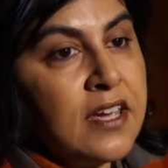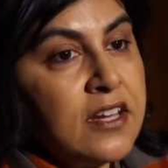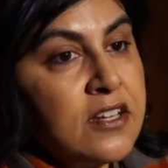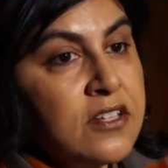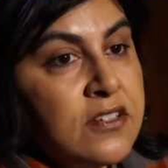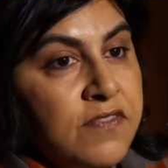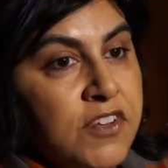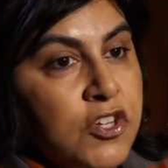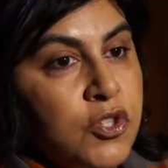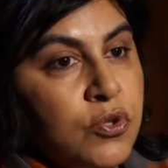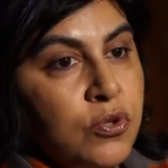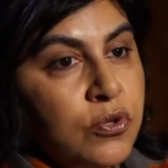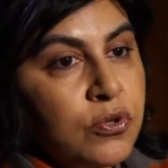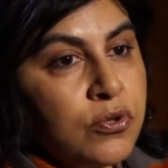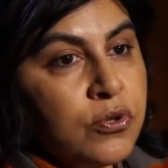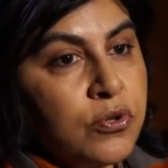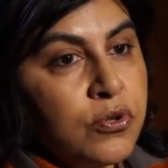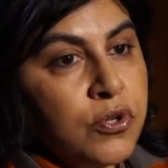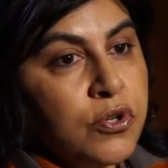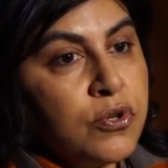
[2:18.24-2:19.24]
individual
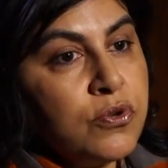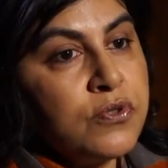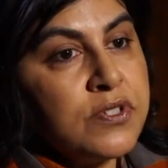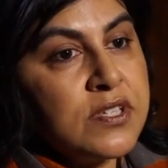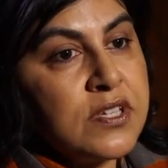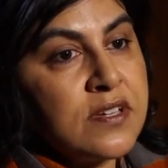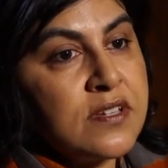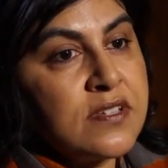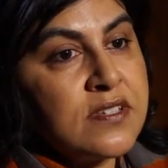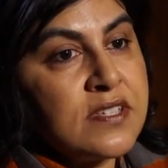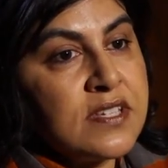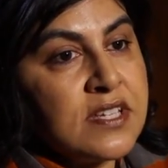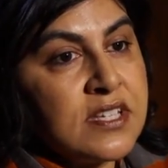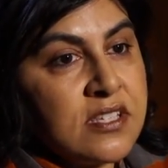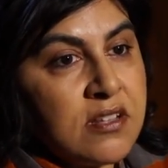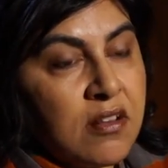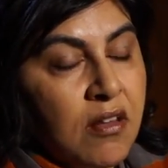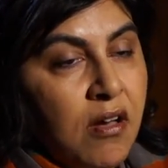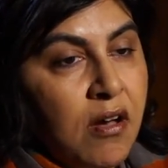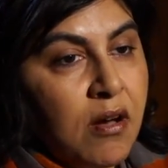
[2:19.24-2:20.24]
who uses
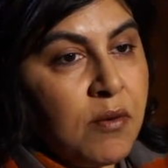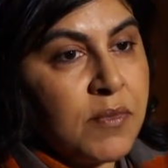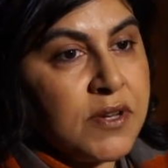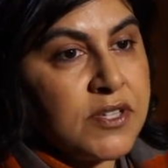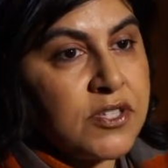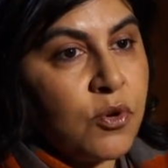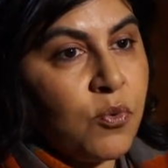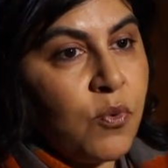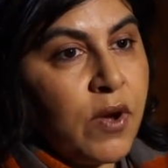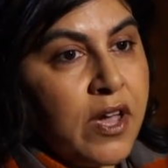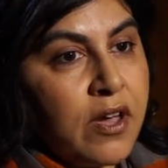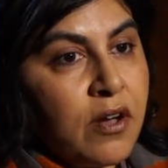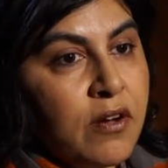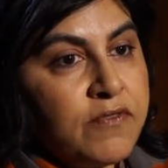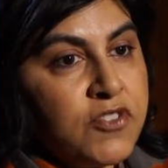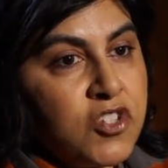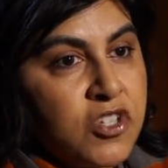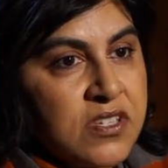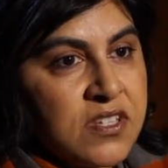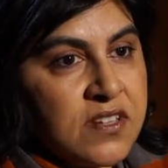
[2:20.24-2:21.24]
Islam as a way of
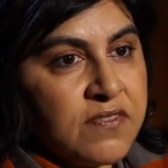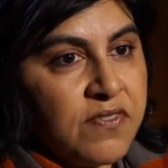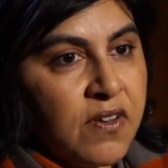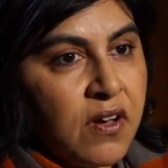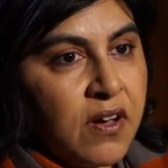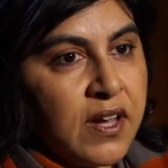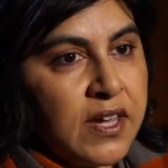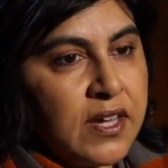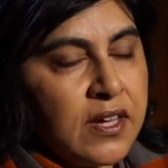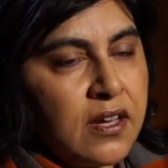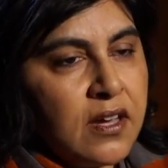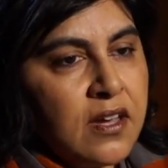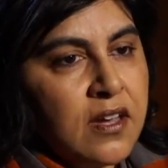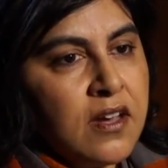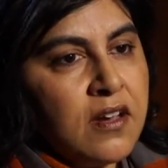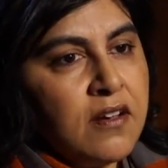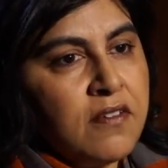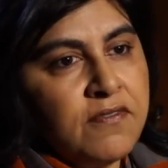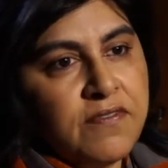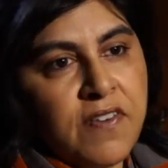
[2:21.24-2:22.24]
justifying
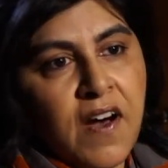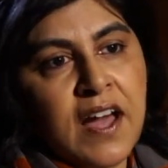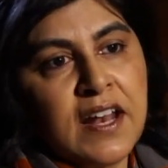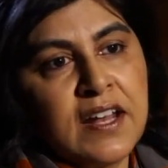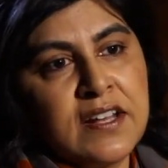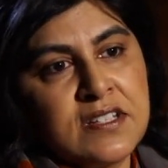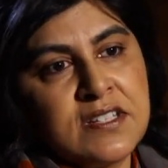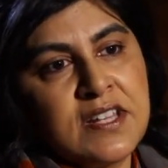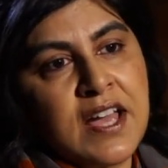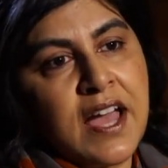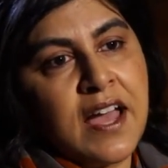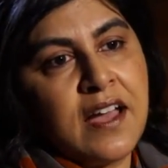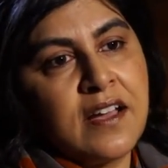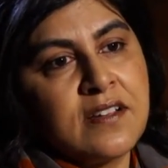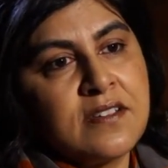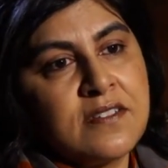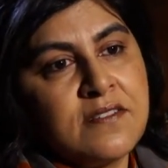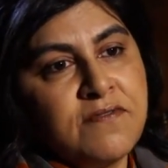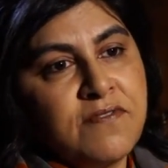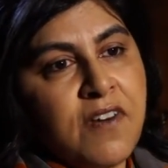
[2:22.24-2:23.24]
violent
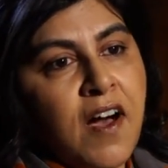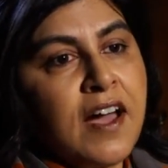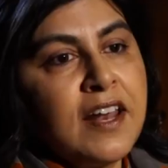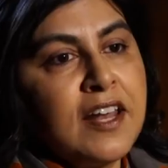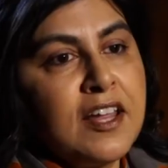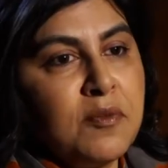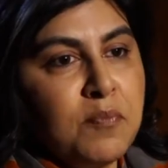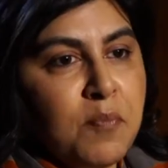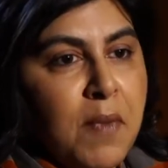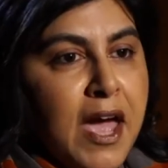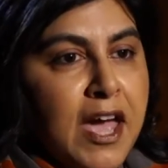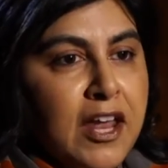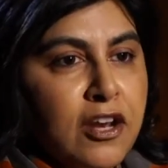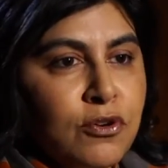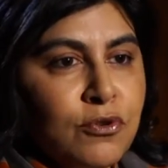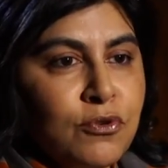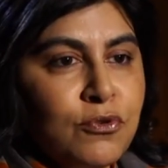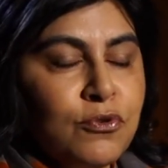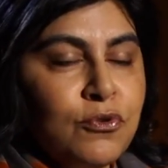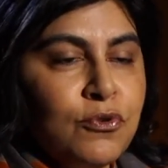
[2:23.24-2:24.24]
acts, violent men
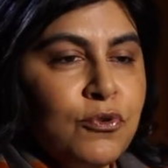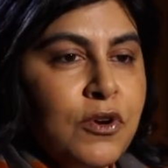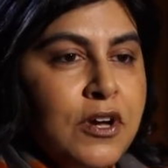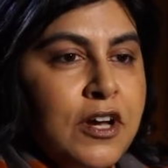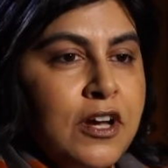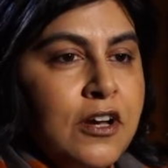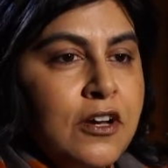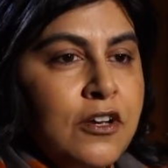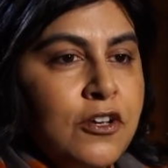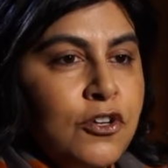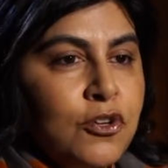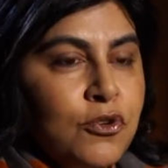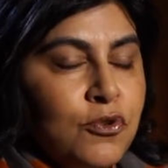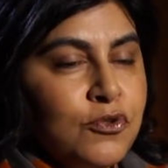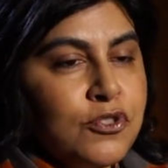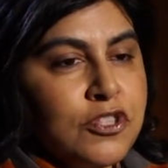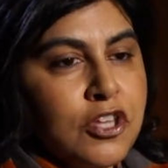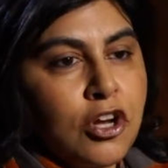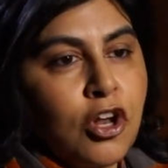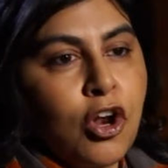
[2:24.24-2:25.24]
who use
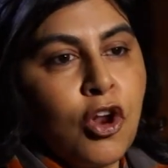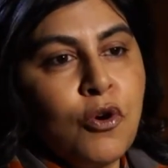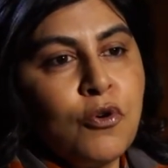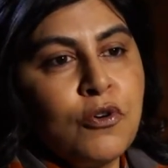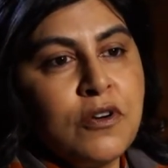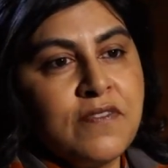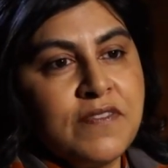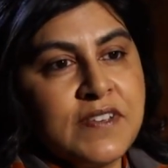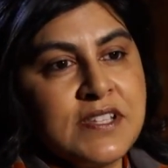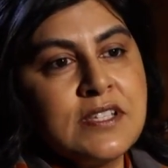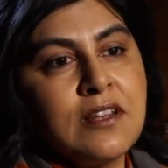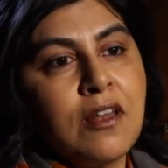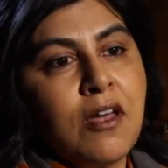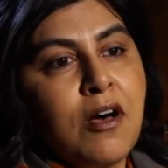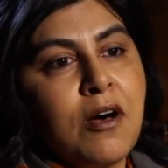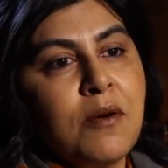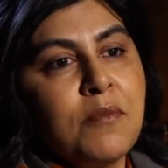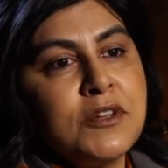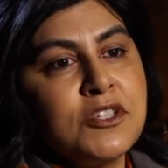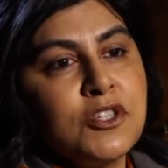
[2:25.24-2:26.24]
the cloak of
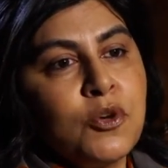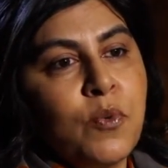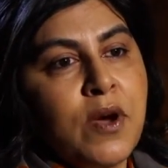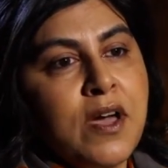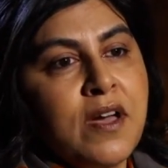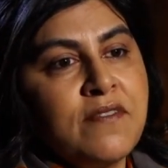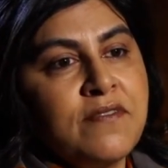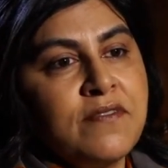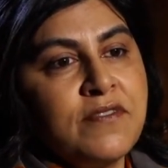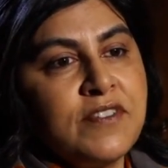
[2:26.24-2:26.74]
Islam as a way of